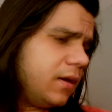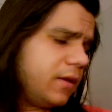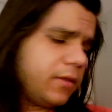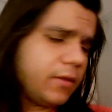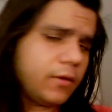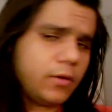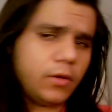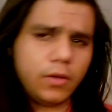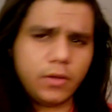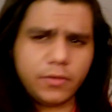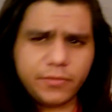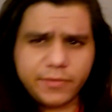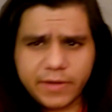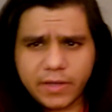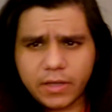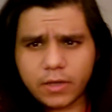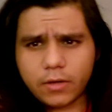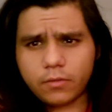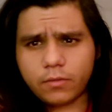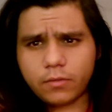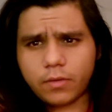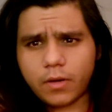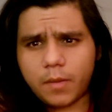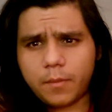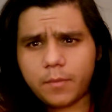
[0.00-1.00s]
The goal of
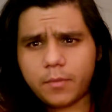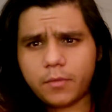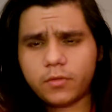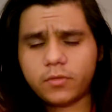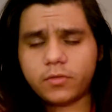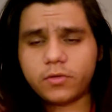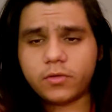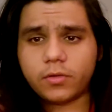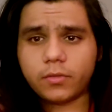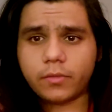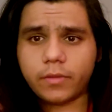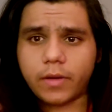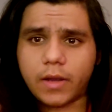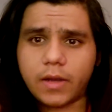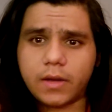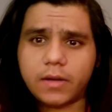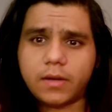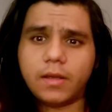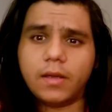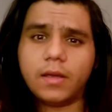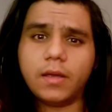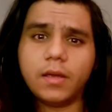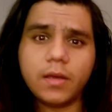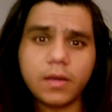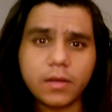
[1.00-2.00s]
NaNoWriMo is to write
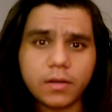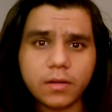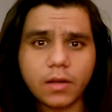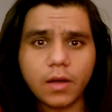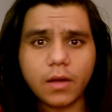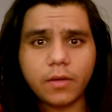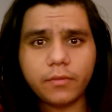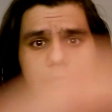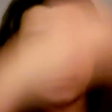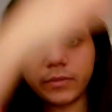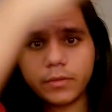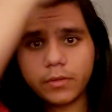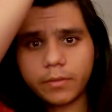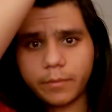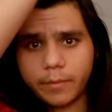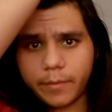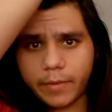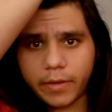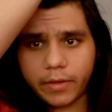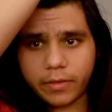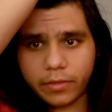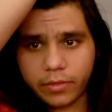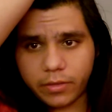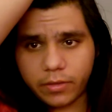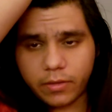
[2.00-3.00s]
a novel in a
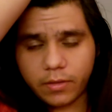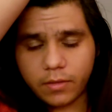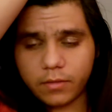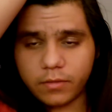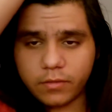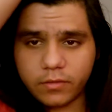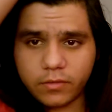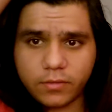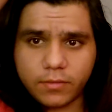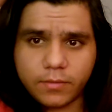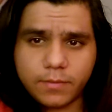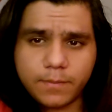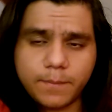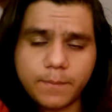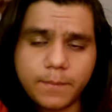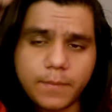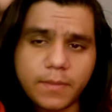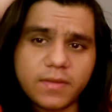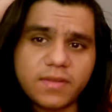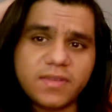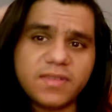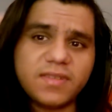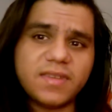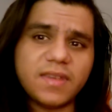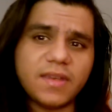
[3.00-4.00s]
month.
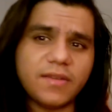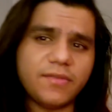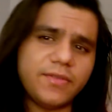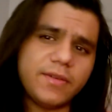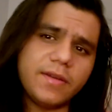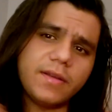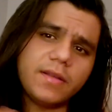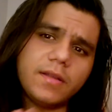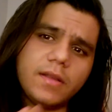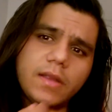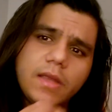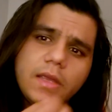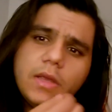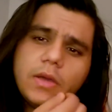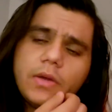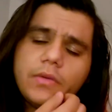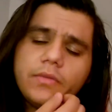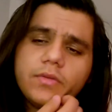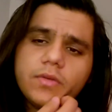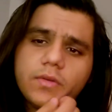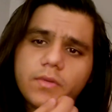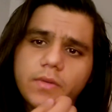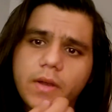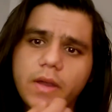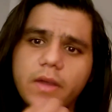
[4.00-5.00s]
Specifically, you
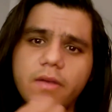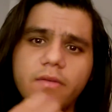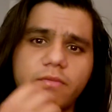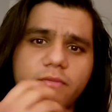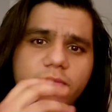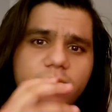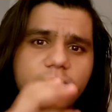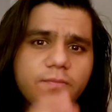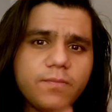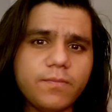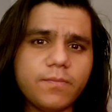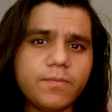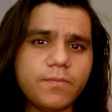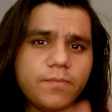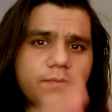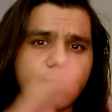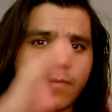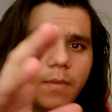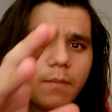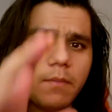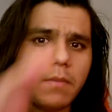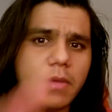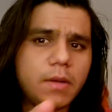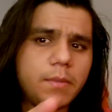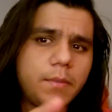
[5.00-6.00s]
have to write
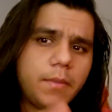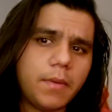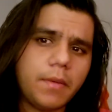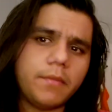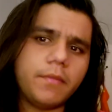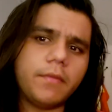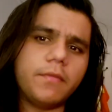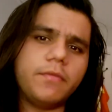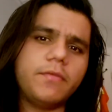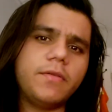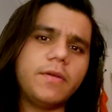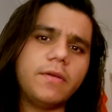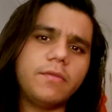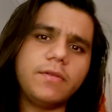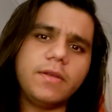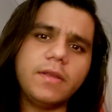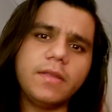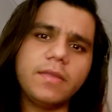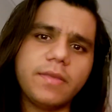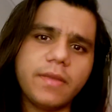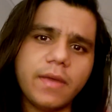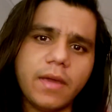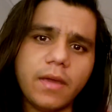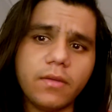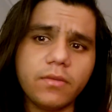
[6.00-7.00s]
a minimum of
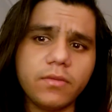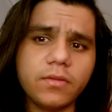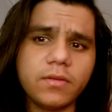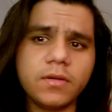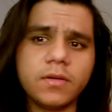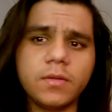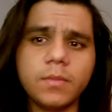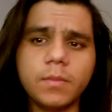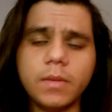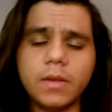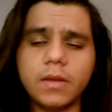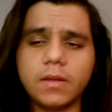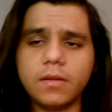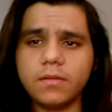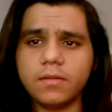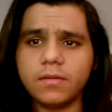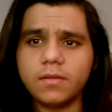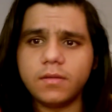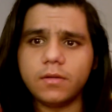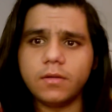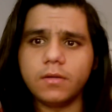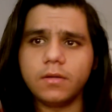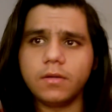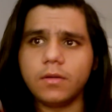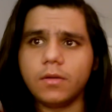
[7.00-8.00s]
50,000 to be
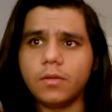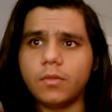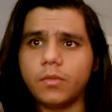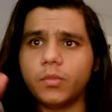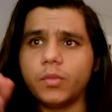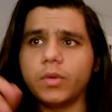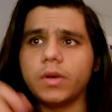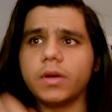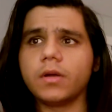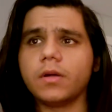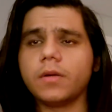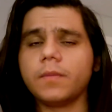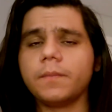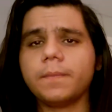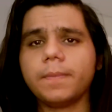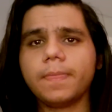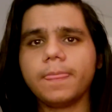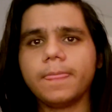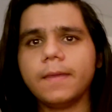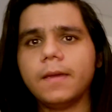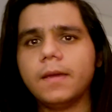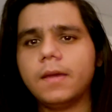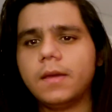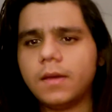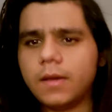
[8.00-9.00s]
considered a winner.
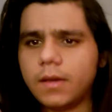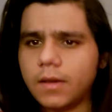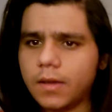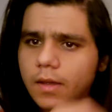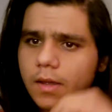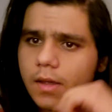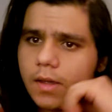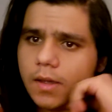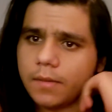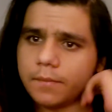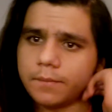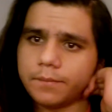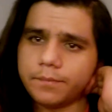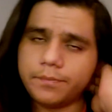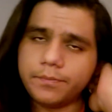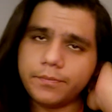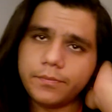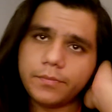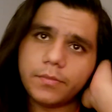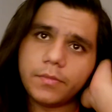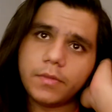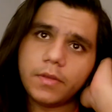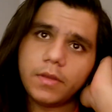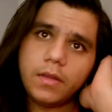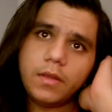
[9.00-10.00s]
Um,
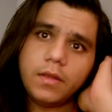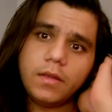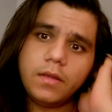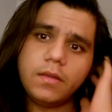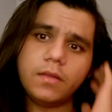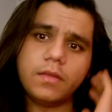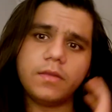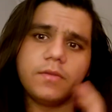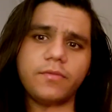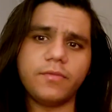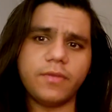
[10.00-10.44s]
the the